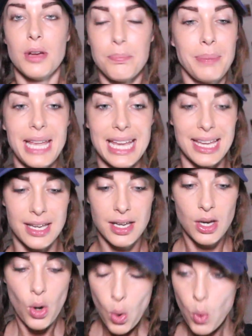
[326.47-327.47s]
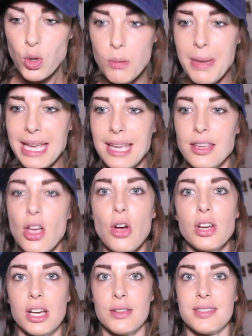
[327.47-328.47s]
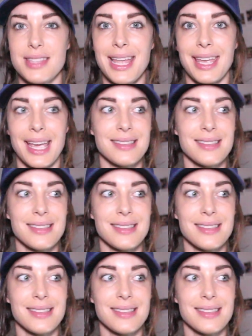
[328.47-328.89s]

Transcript: And B, all you're making young girls think